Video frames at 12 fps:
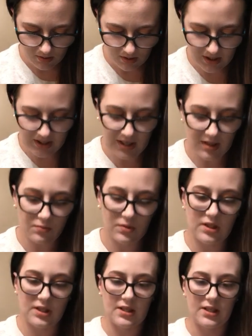I can't
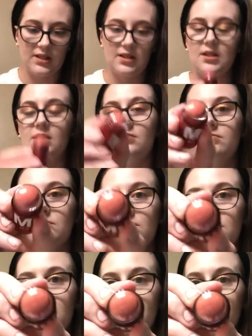really get like the
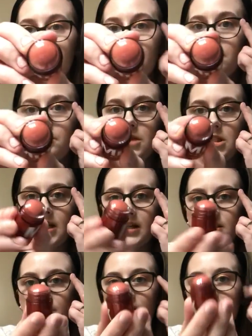
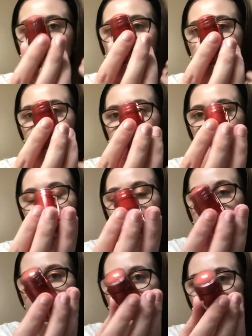protector thing off, but
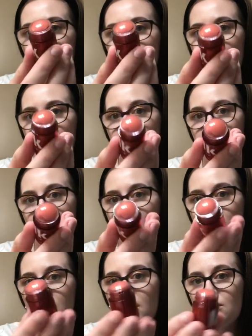it's like a red
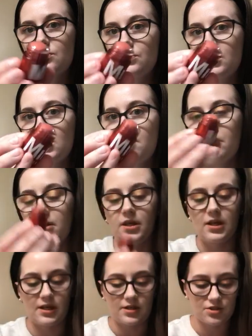shade. It's really
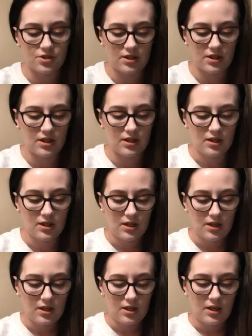pretty actually.
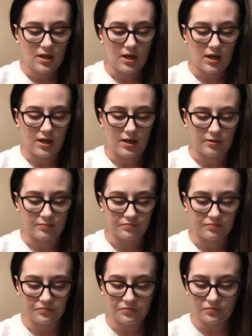
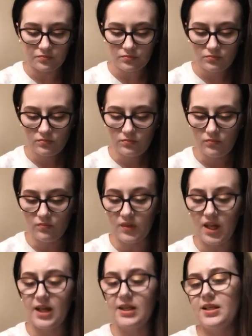
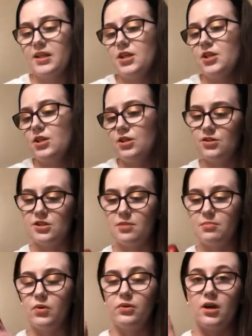I like that you can use
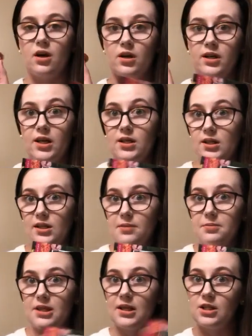it both on the
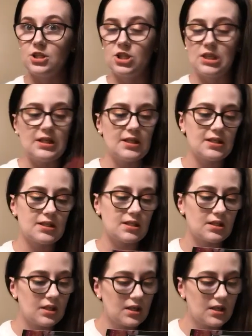lips and the cheeks.